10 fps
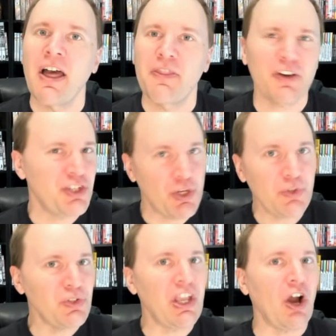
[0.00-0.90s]
there
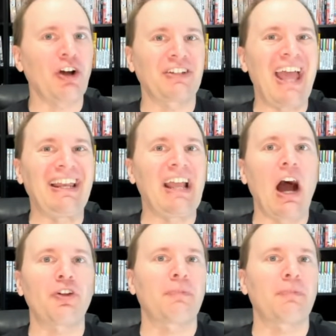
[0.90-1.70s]
usually aren't any other